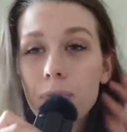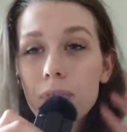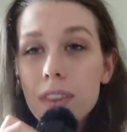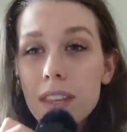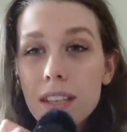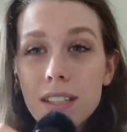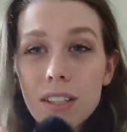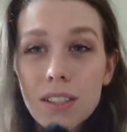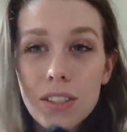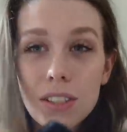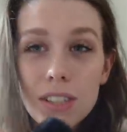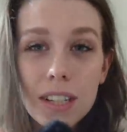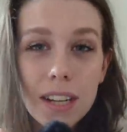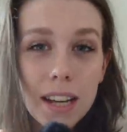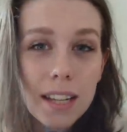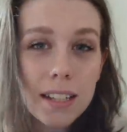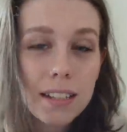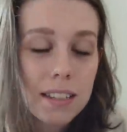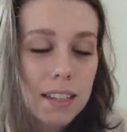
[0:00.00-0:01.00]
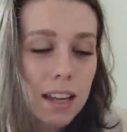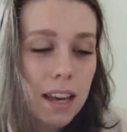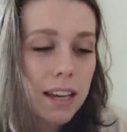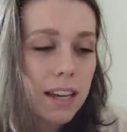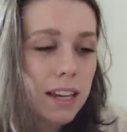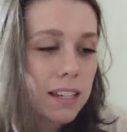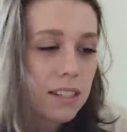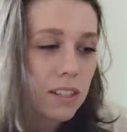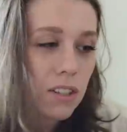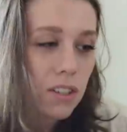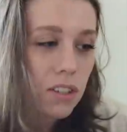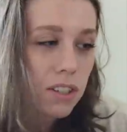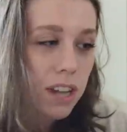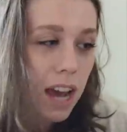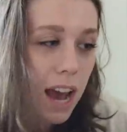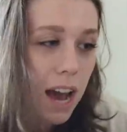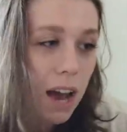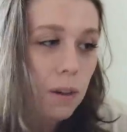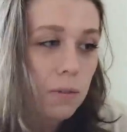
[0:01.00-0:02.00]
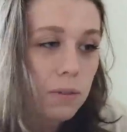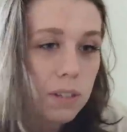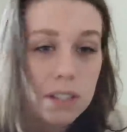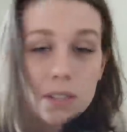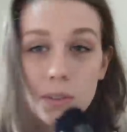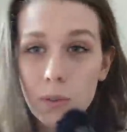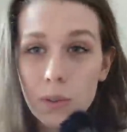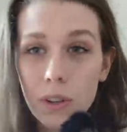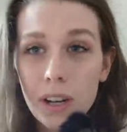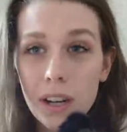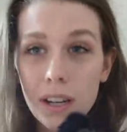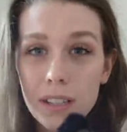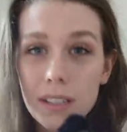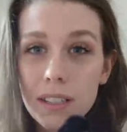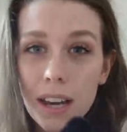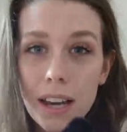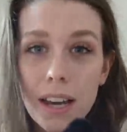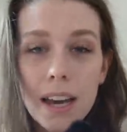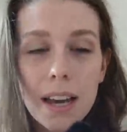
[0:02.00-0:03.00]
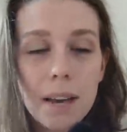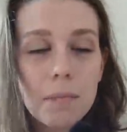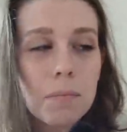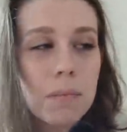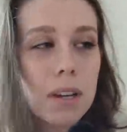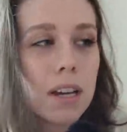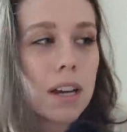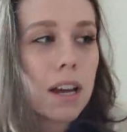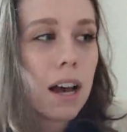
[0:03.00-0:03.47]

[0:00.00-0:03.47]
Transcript: This is just an insight into just how disorganized I am.